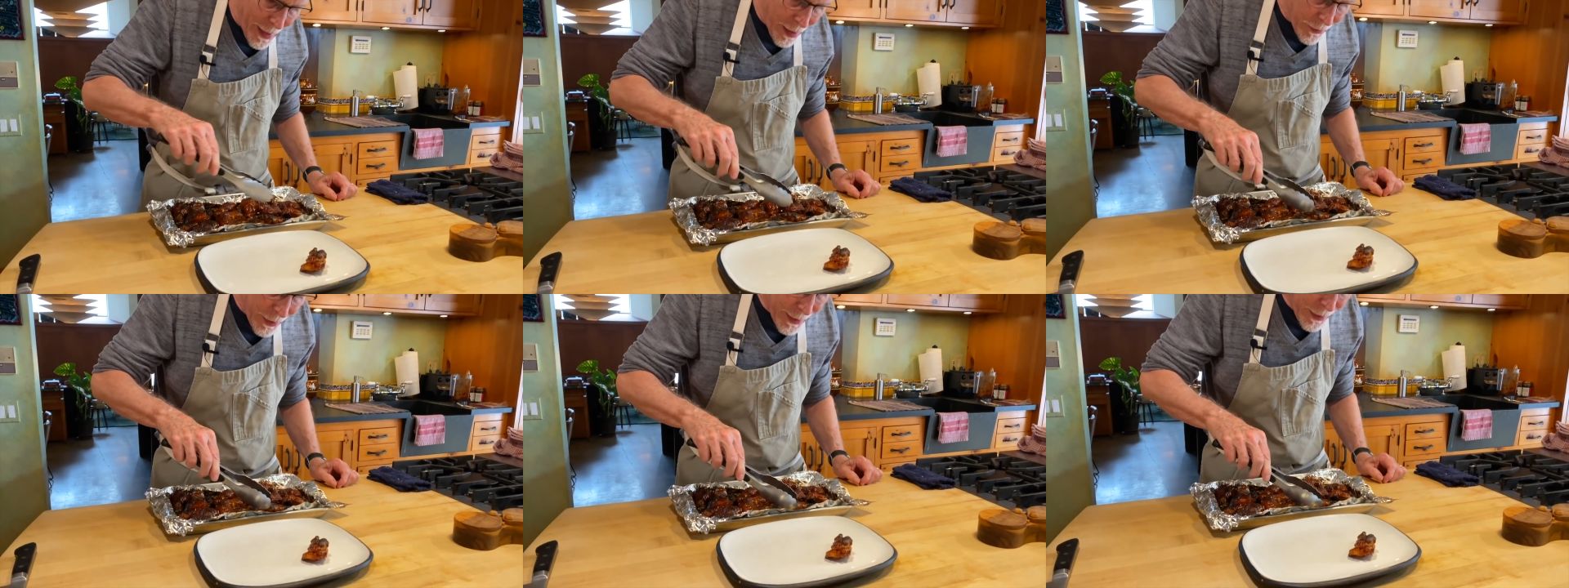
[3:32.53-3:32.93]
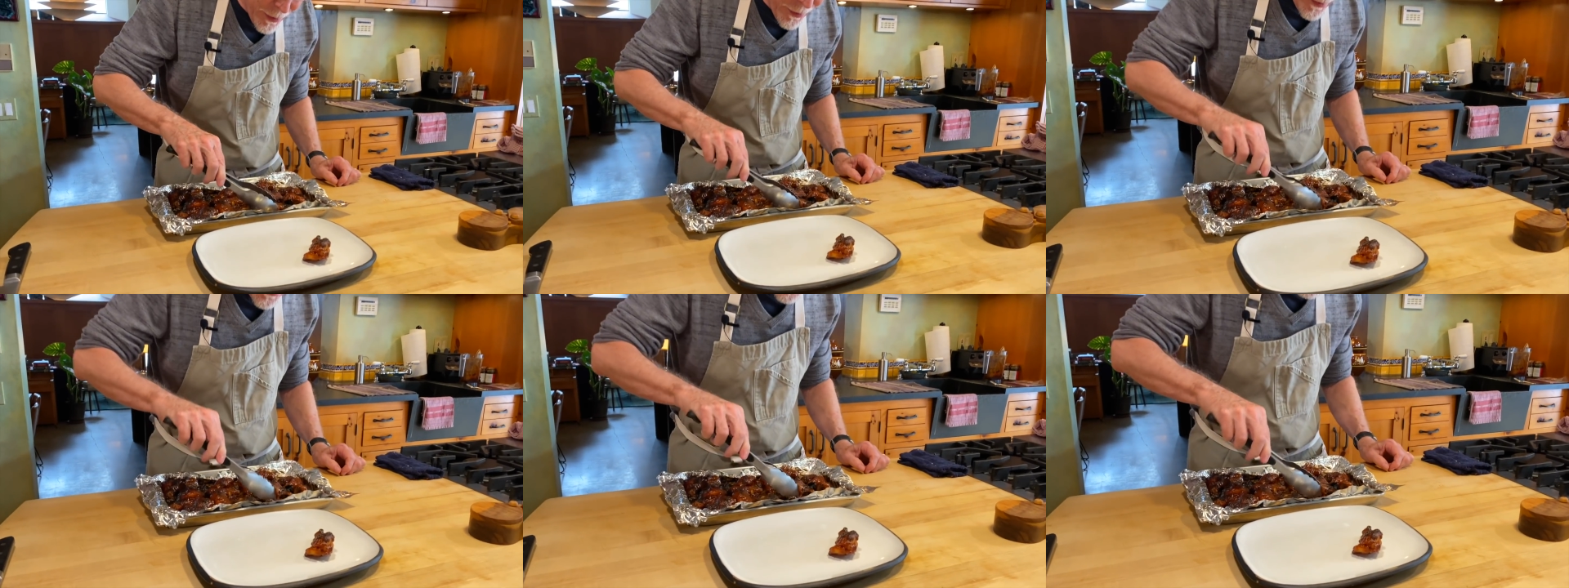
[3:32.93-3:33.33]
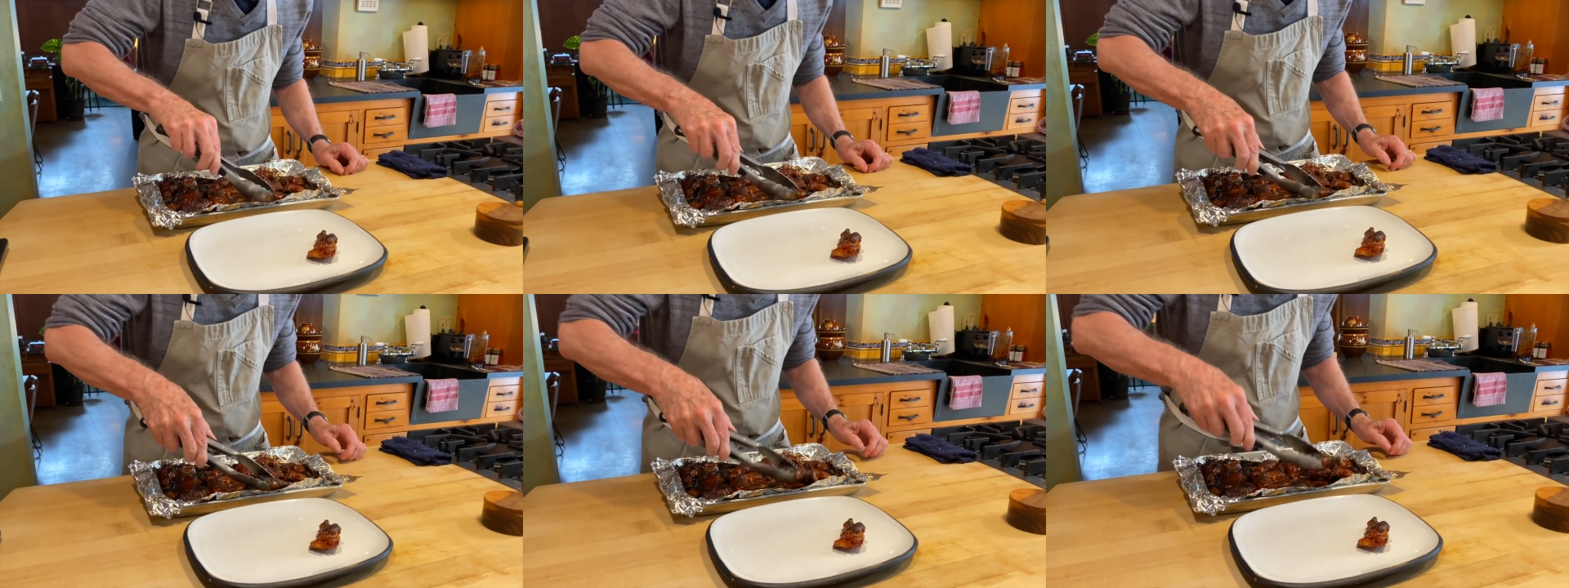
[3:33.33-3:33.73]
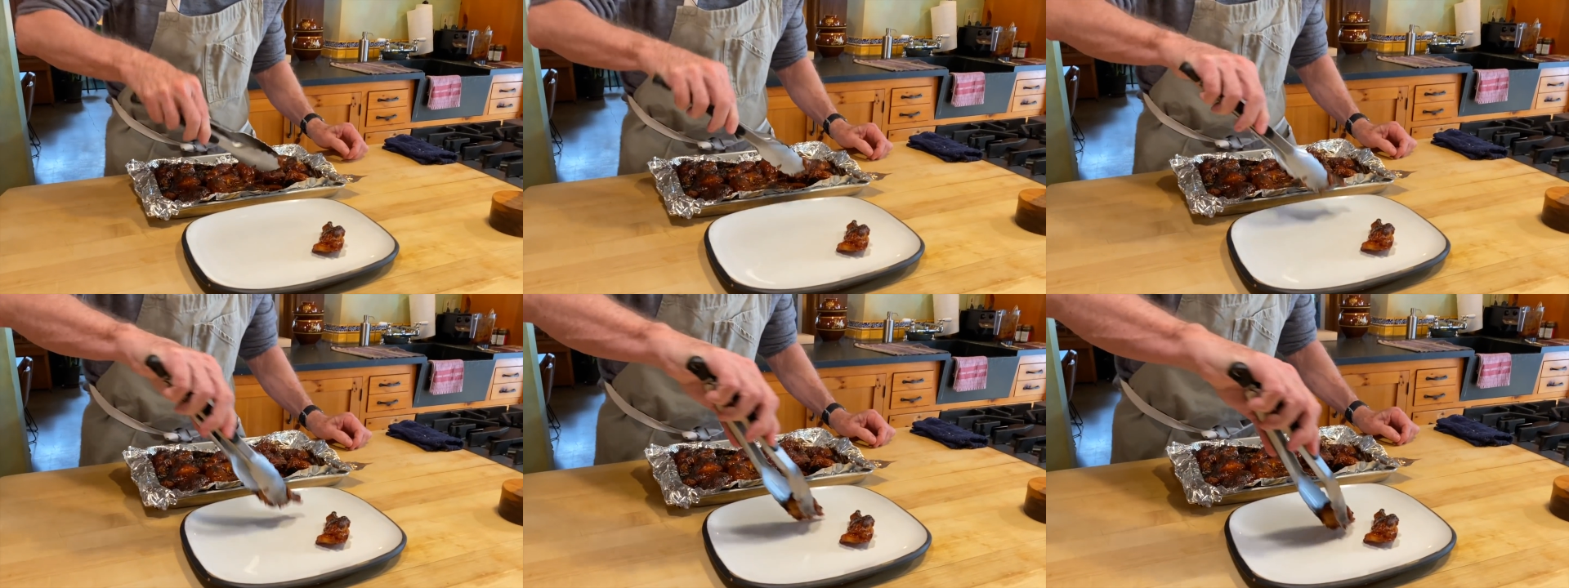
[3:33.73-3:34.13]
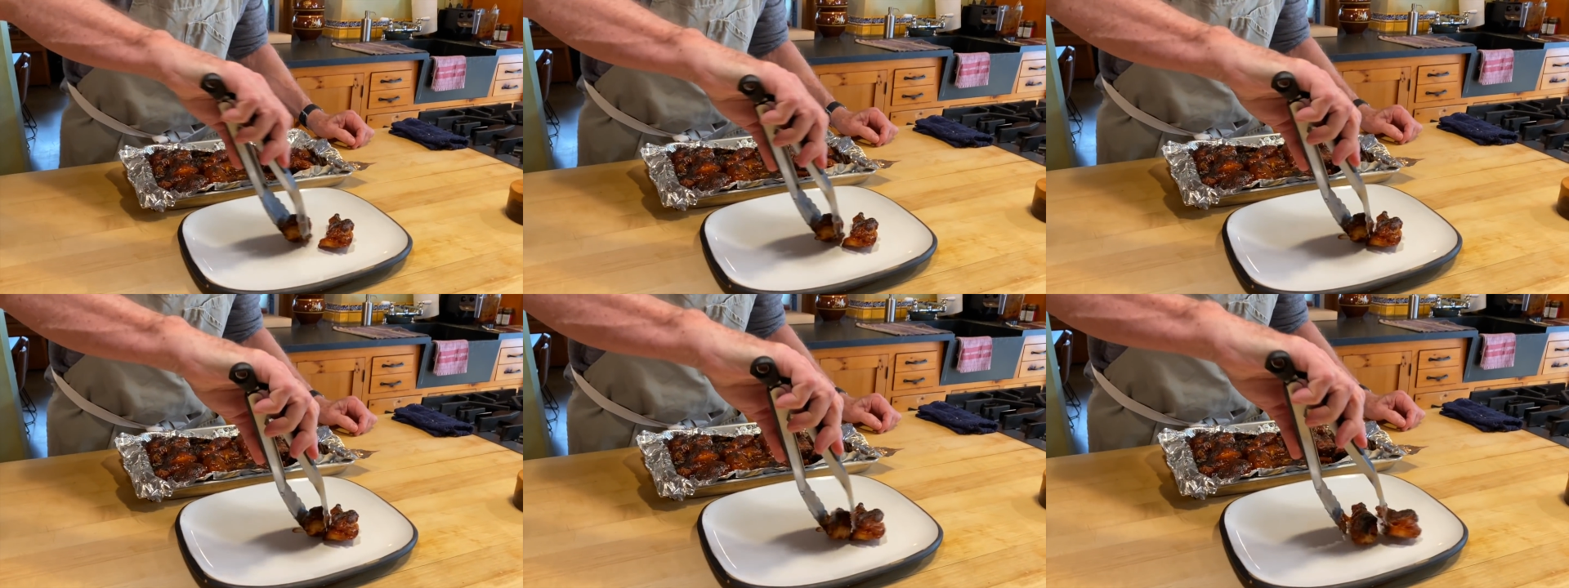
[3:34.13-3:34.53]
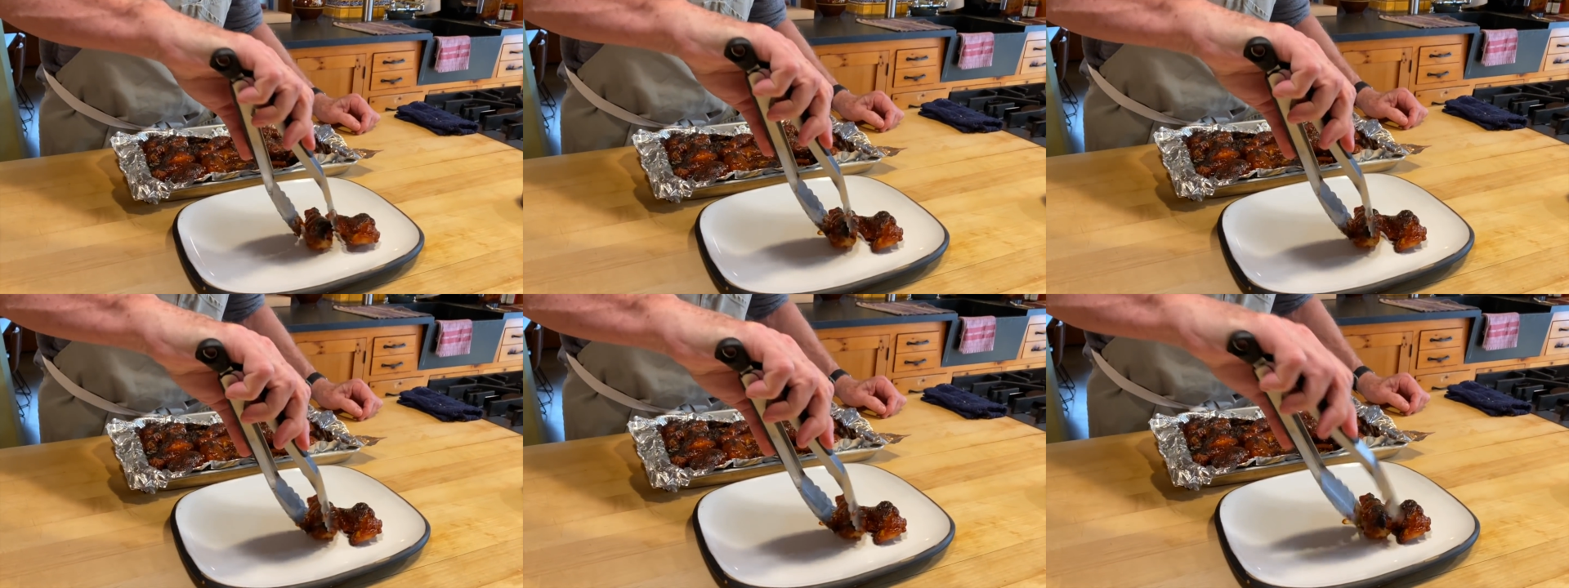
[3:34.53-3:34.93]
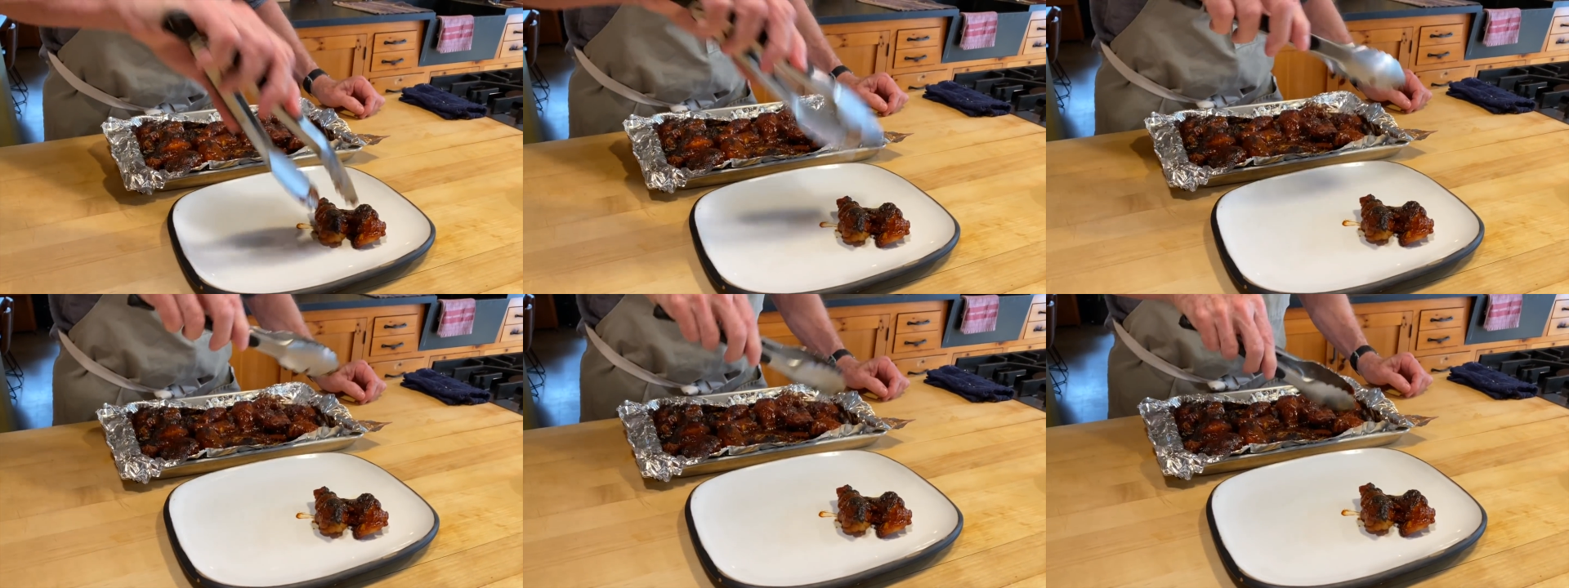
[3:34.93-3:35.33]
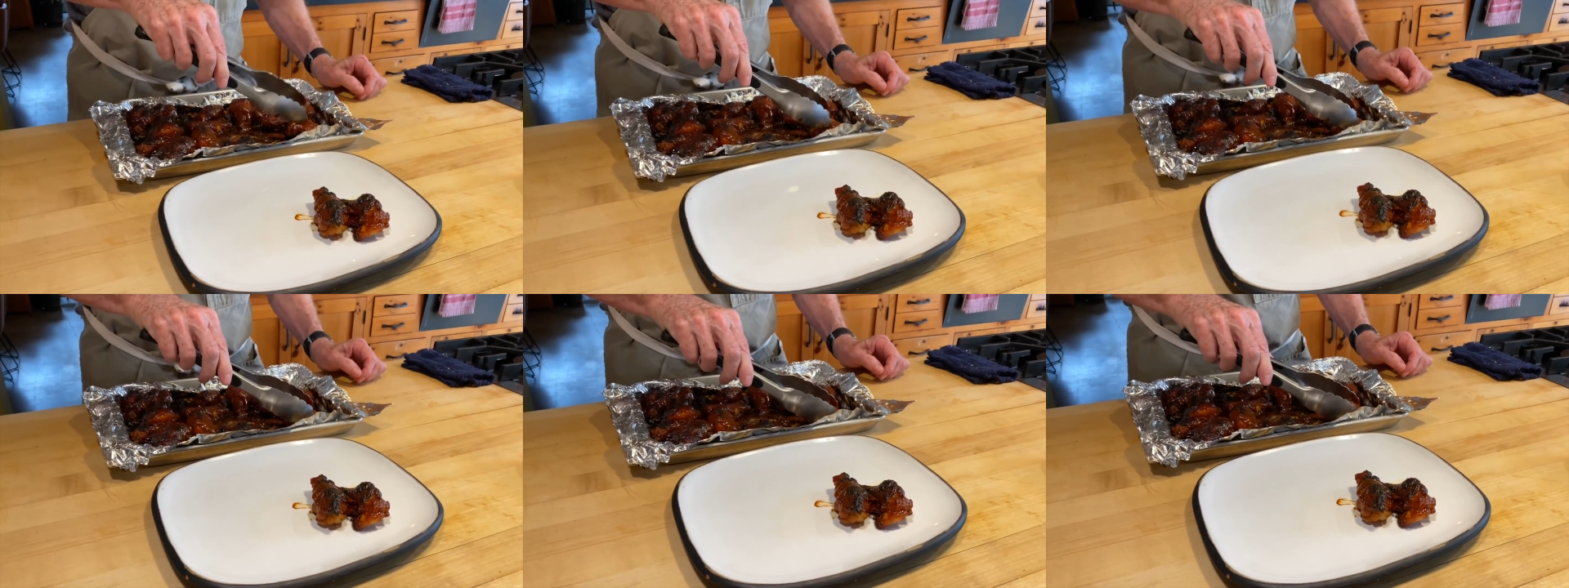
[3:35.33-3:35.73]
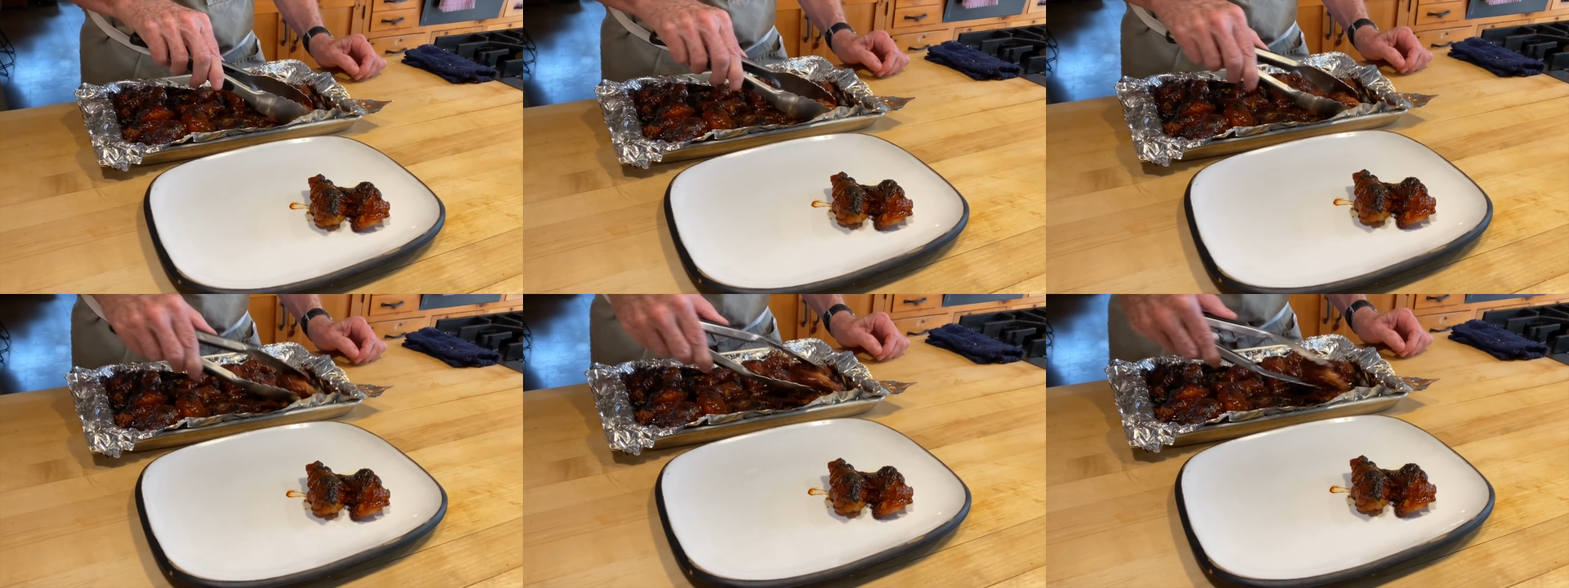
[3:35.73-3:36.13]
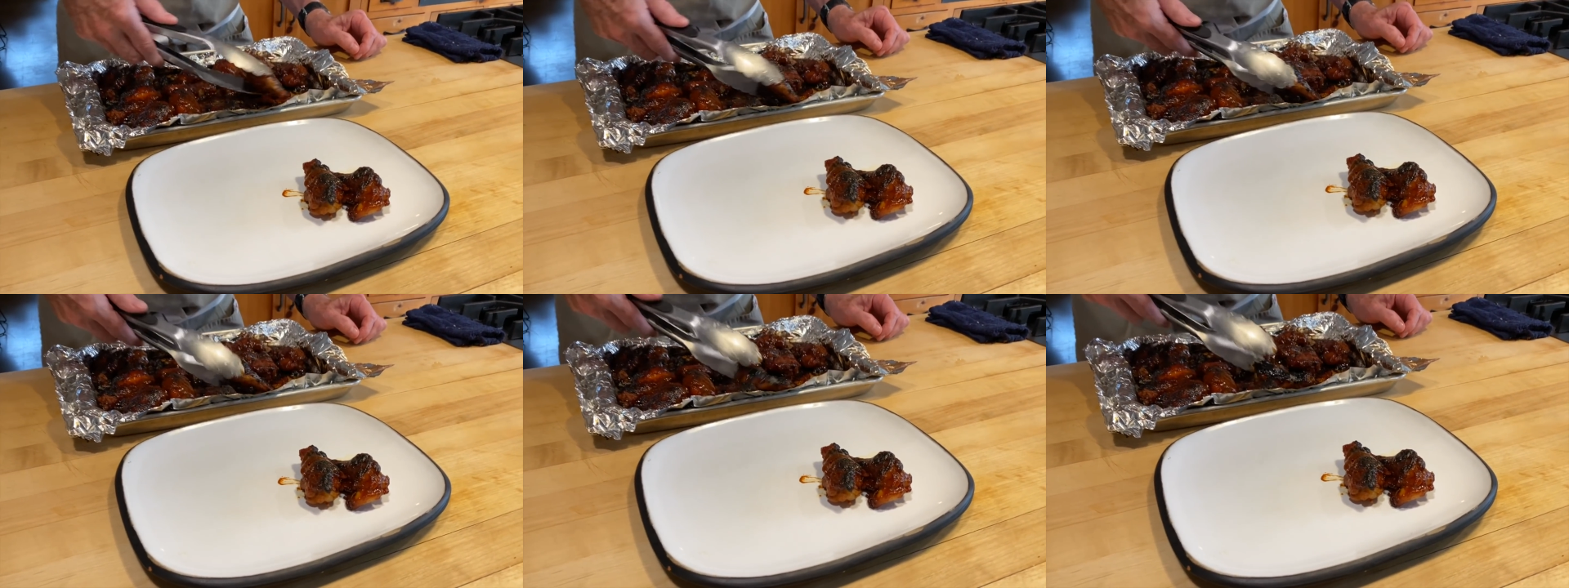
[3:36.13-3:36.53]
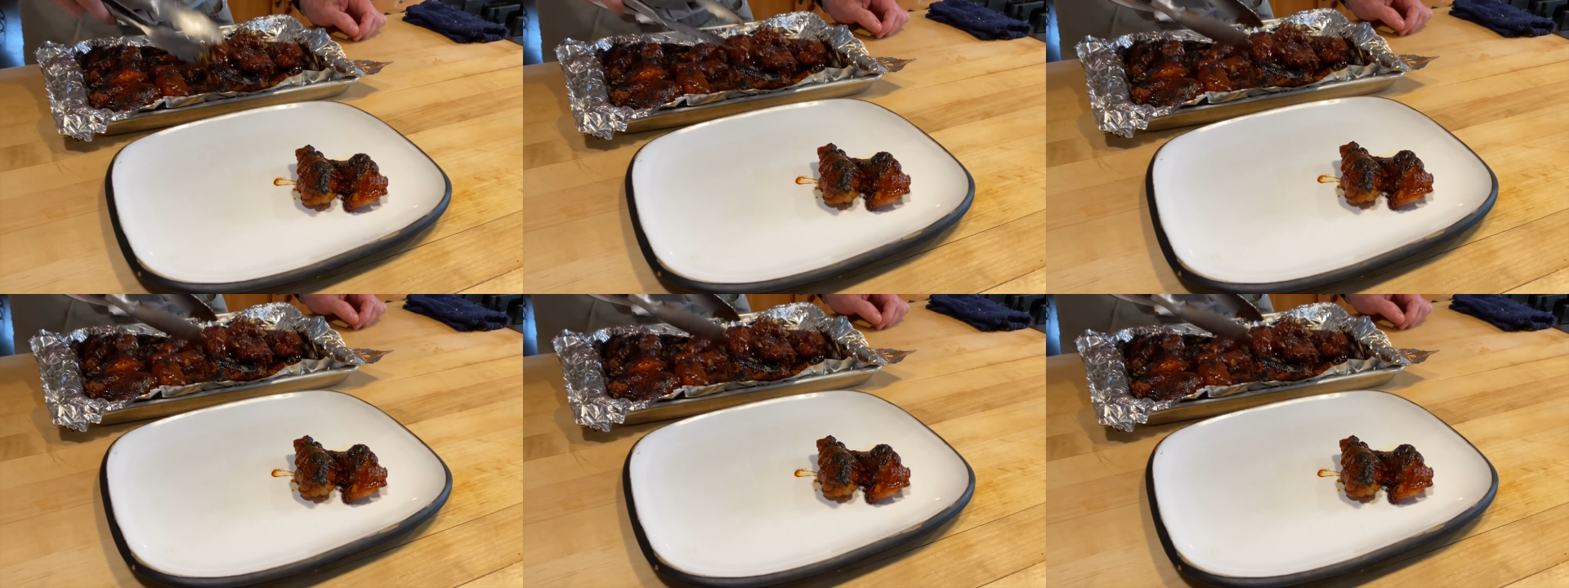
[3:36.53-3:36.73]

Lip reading: [unreadable: no face in view]